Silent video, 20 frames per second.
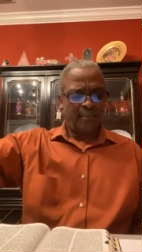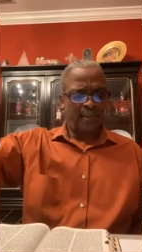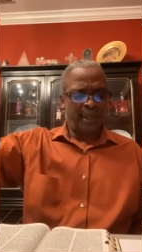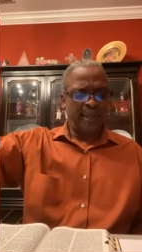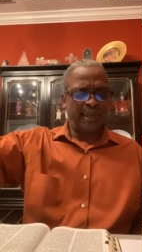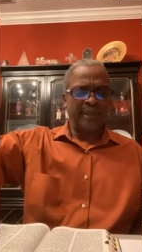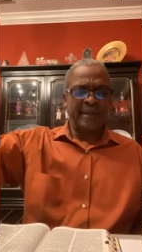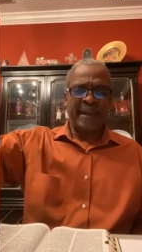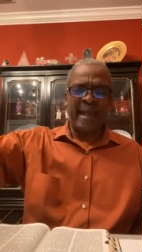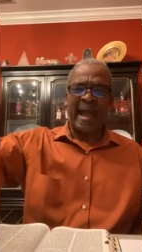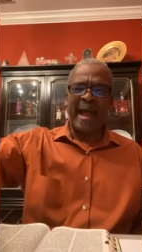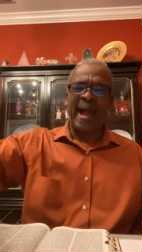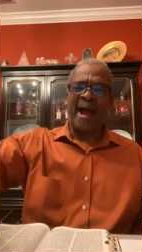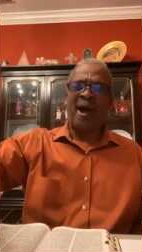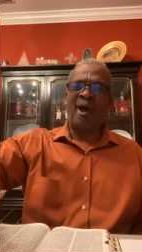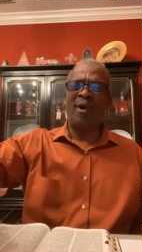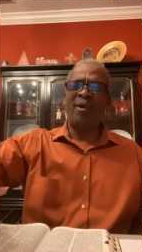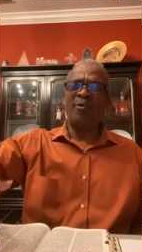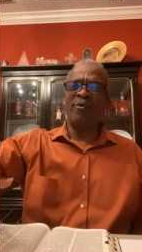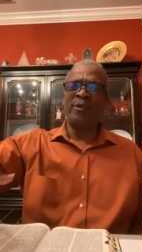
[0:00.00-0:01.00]
But
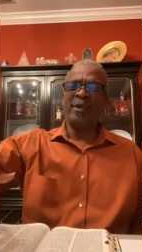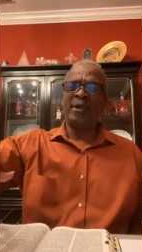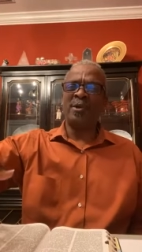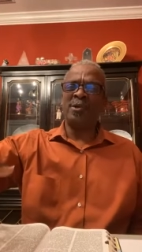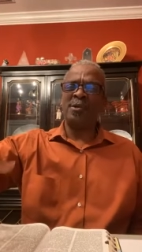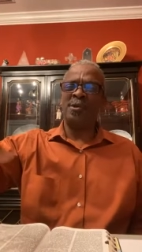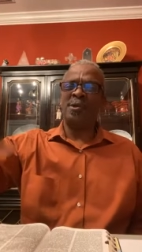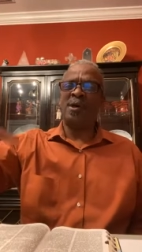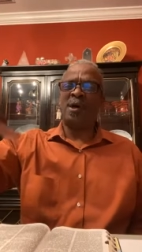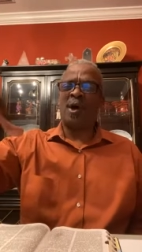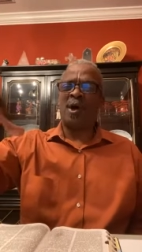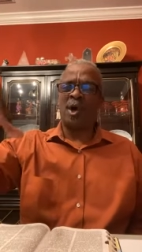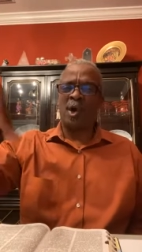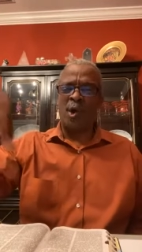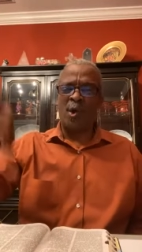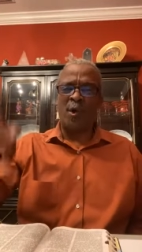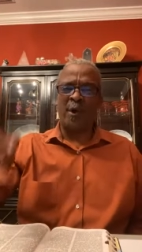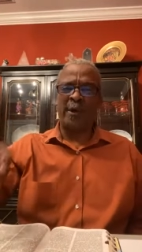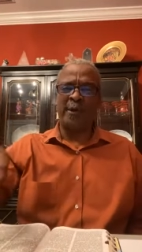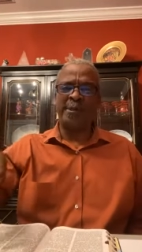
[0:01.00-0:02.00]
now we are
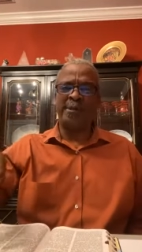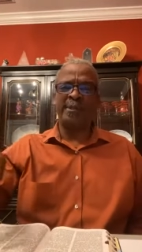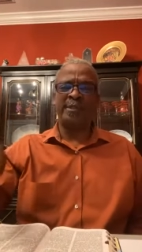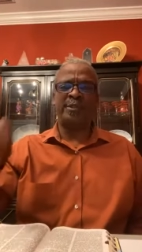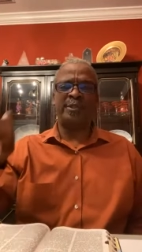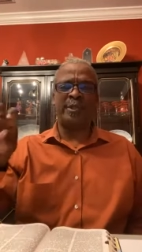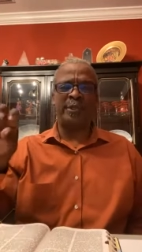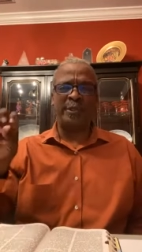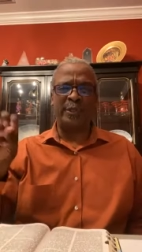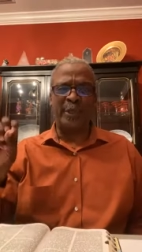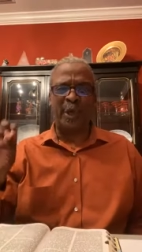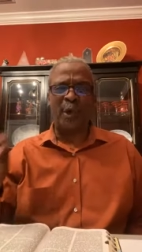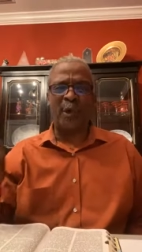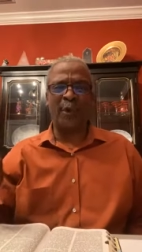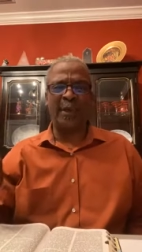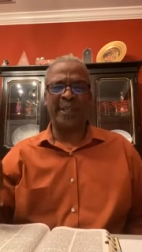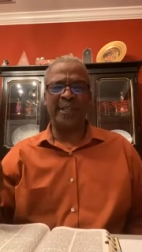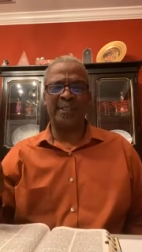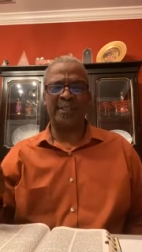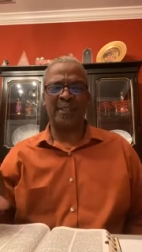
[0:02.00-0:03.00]
going to
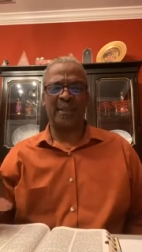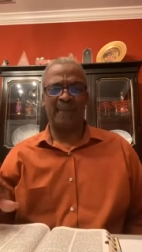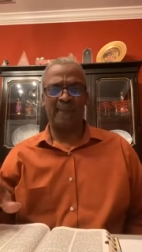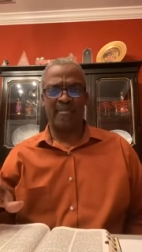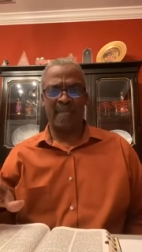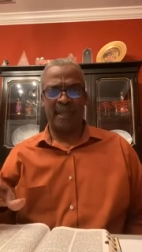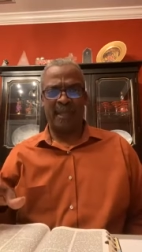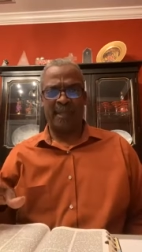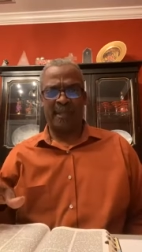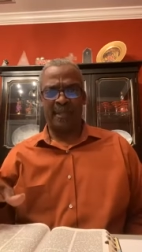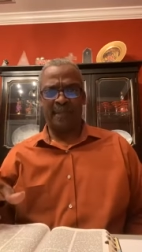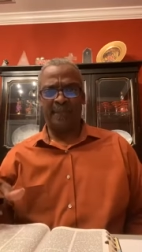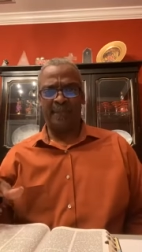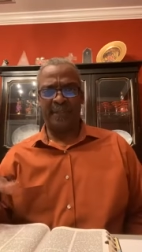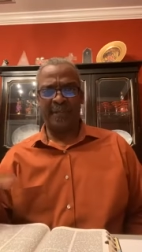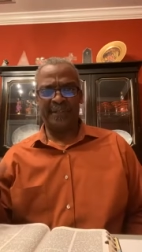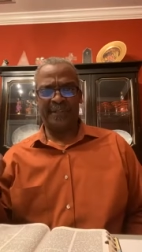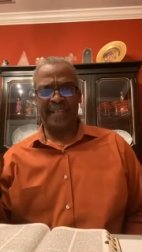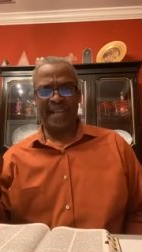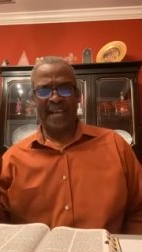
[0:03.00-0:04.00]
notice
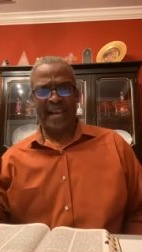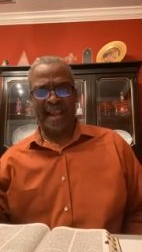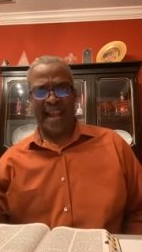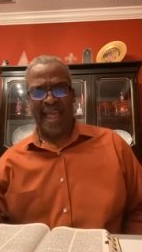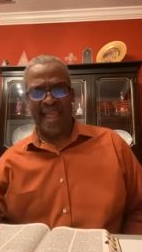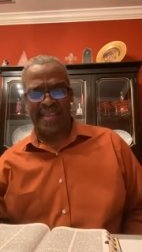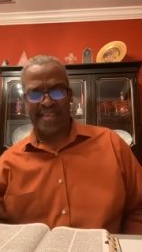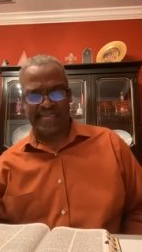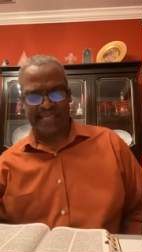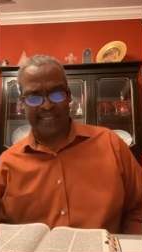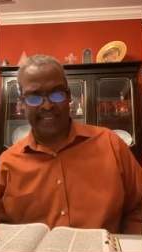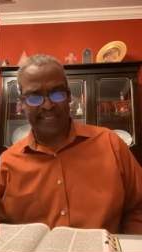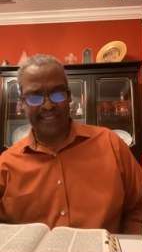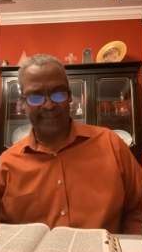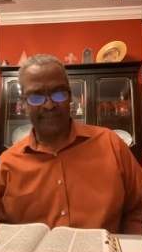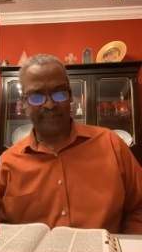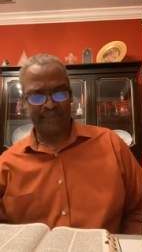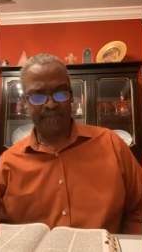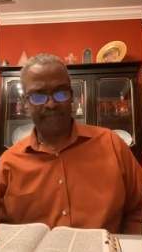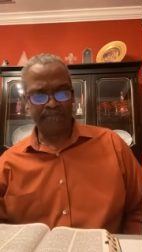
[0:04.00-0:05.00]
the delight
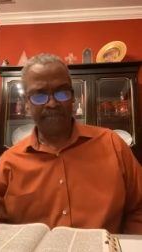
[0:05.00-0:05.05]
